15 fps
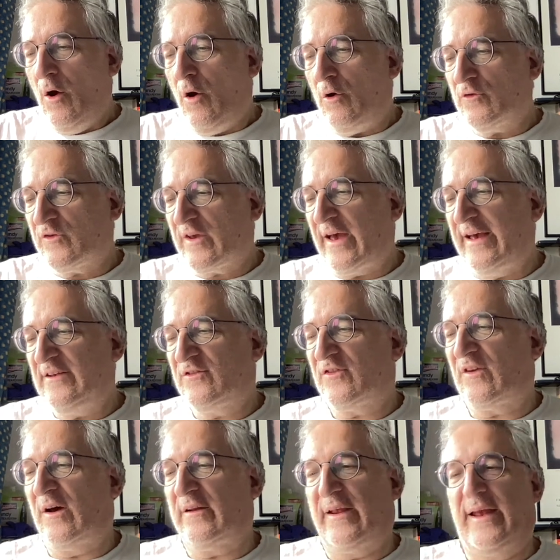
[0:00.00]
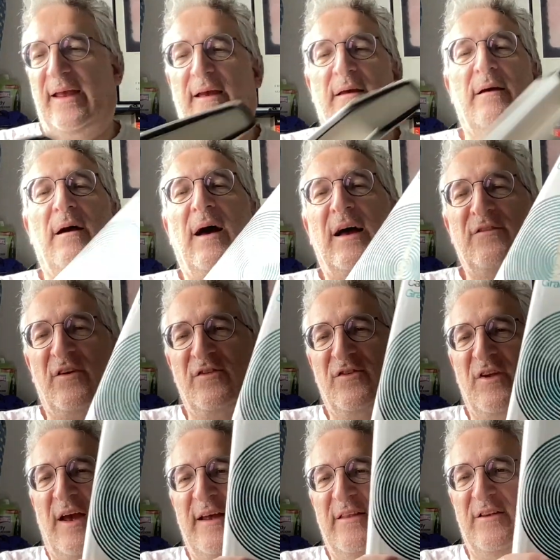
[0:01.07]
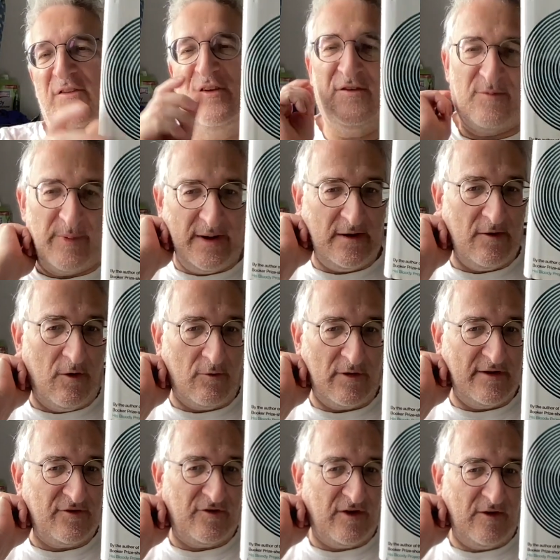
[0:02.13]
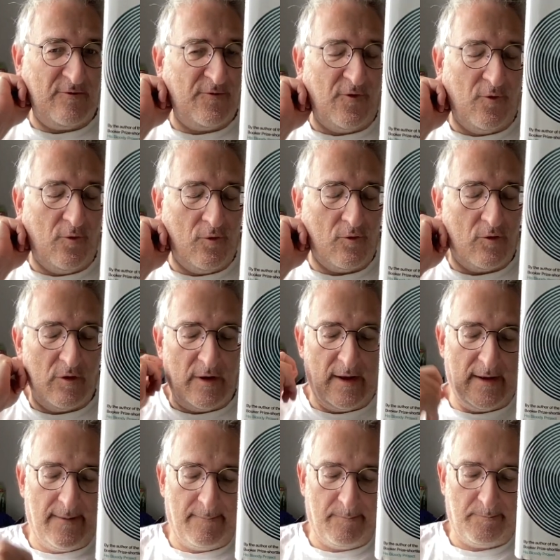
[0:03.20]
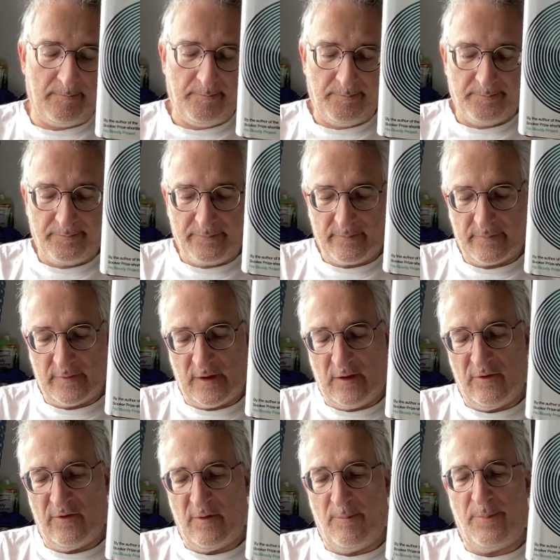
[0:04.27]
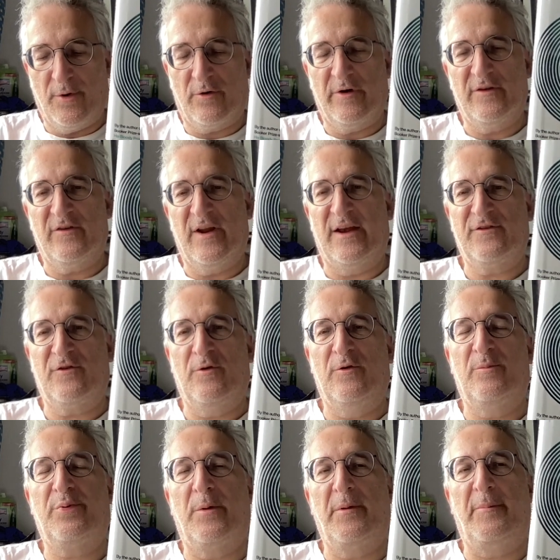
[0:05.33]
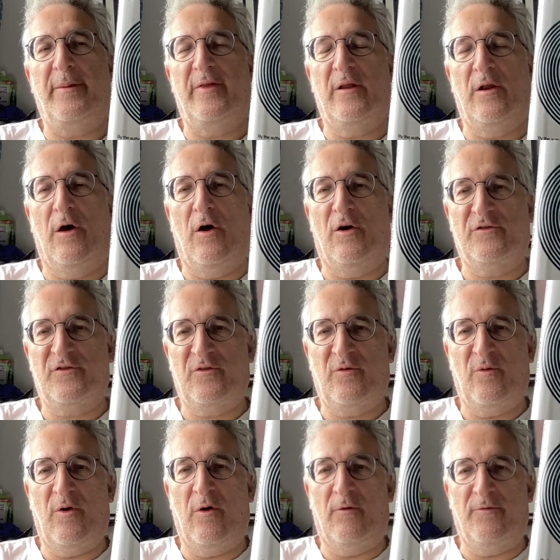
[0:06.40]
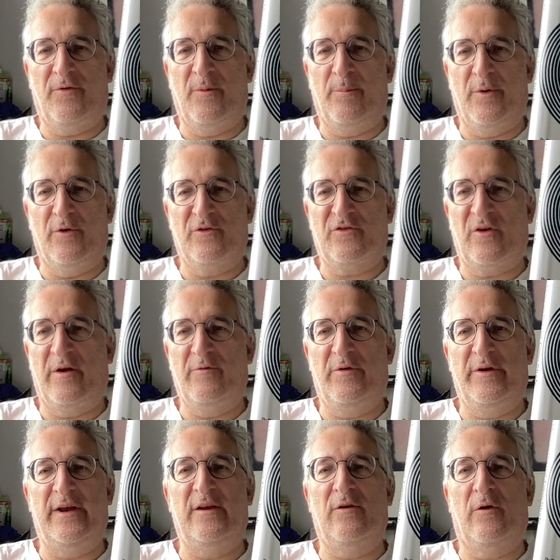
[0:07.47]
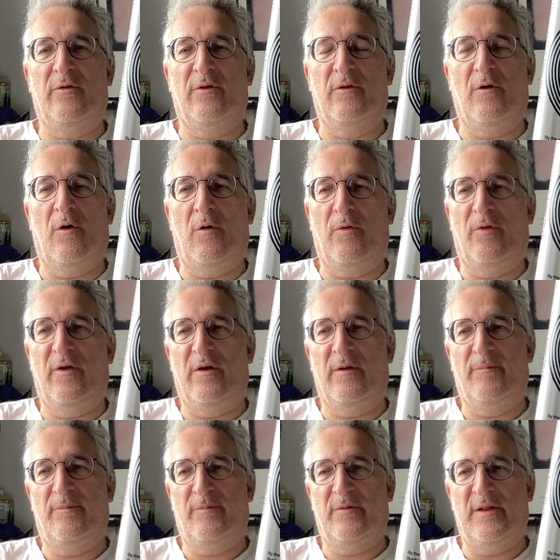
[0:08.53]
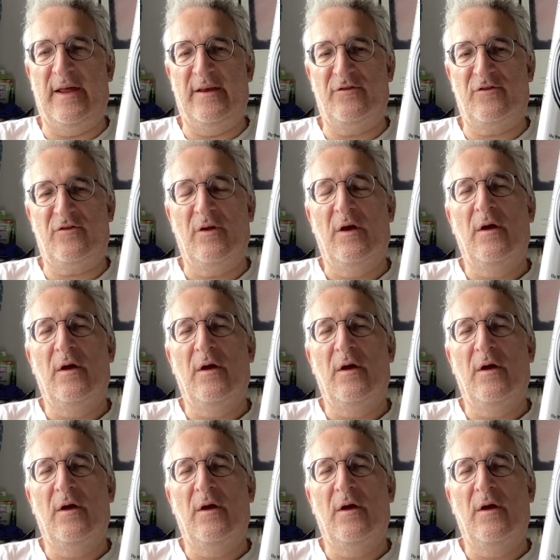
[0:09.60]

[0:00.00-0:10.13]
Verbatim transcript: On to case study. As I say, this has been longlisted for. Um, the Booker International and probably be the last of the books I read on on the list.